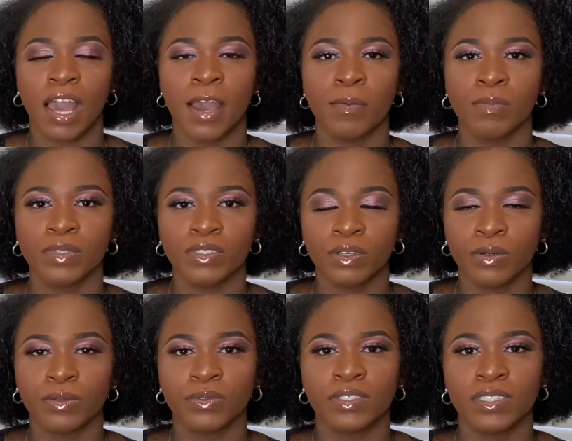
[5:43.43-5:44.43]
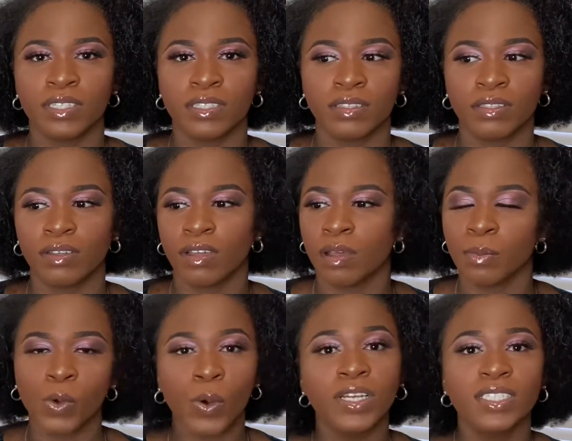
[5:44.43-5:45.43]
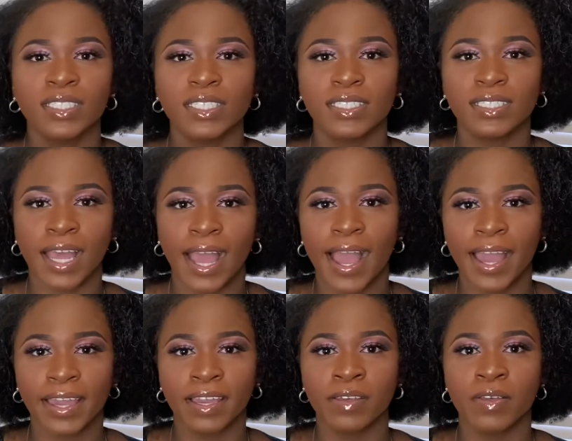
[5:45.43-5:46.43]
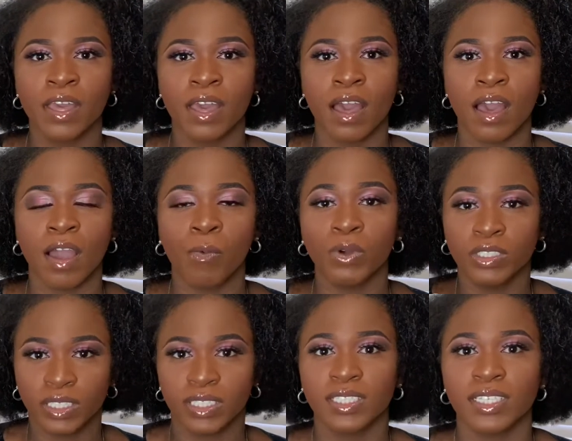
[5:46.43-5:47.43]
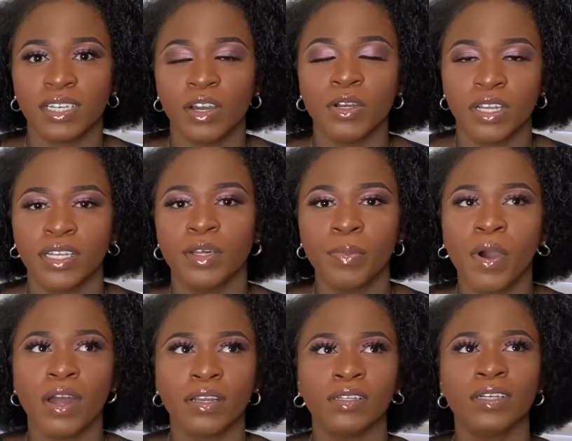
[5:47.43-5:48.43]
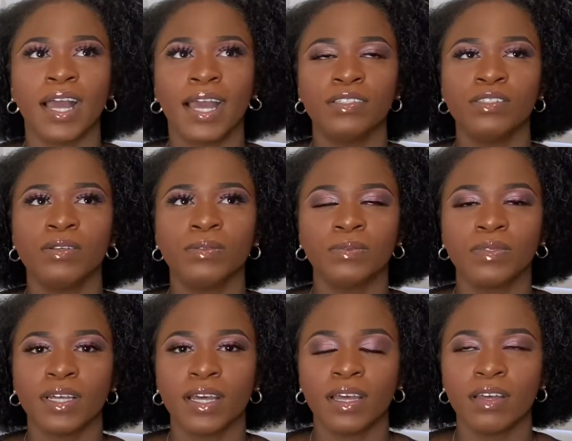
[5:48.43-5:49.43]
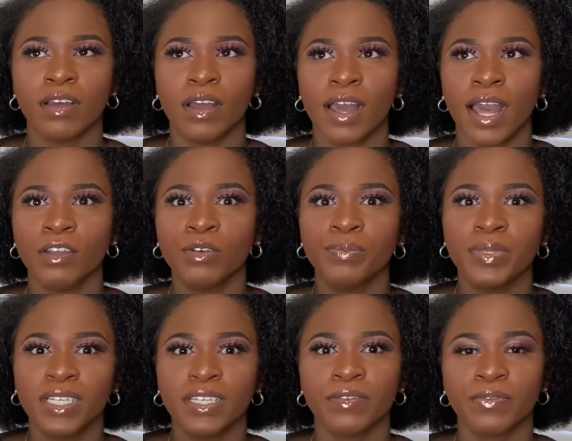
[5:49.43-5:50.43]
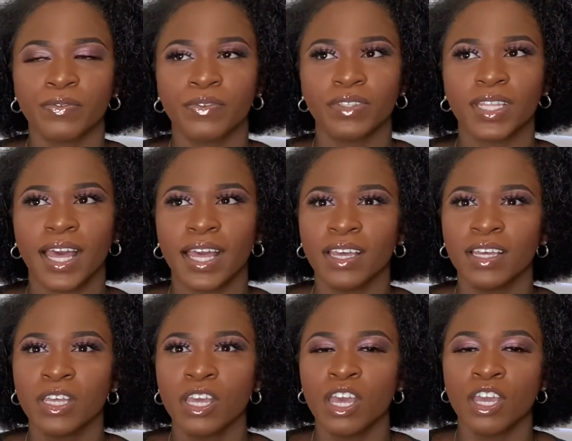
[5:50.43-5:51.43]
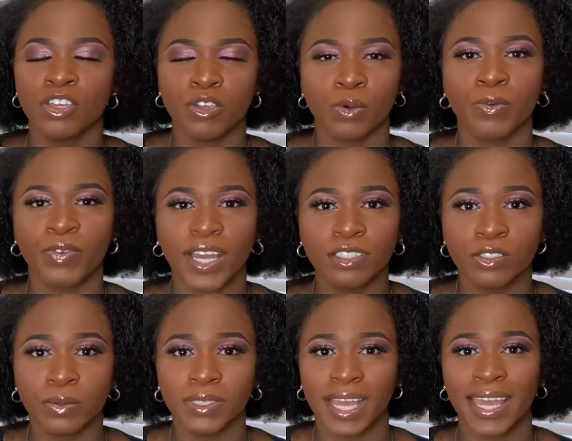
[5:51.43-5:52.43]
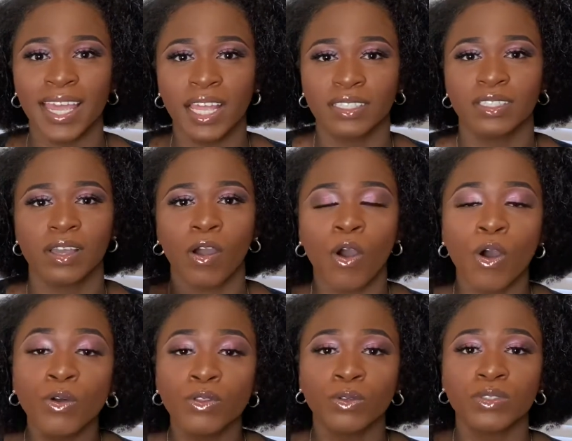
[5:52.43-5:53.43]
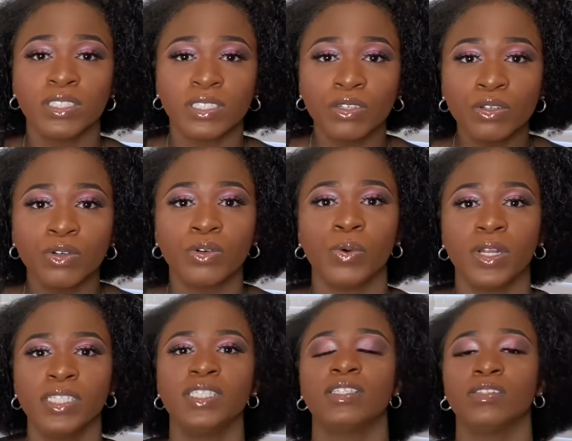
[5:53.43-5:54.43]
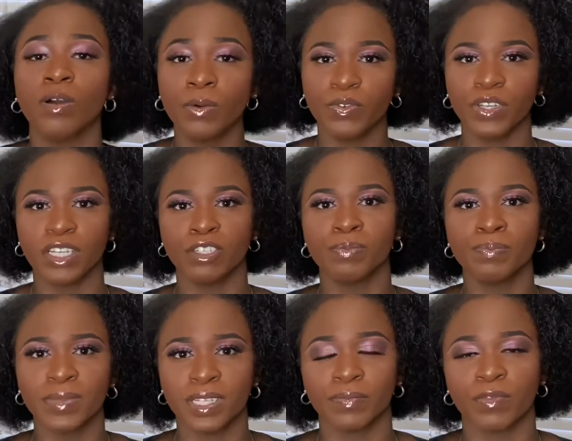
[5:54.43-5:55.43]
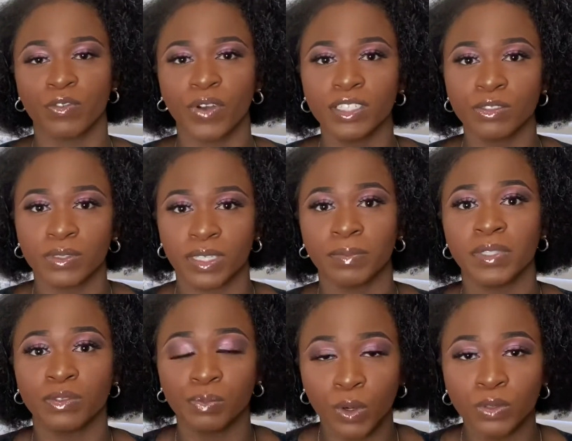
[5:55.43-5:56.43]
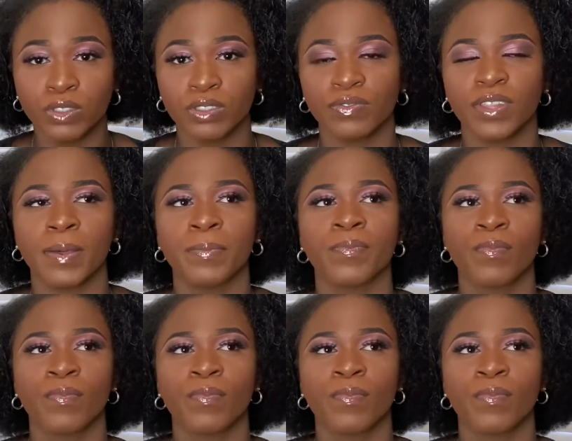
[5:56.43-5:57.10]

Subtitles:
you know, the qualities that I want to see in a partner. I don't believe that you find someone that hits all those single qualities. Hopefully you find someone that meets most of them,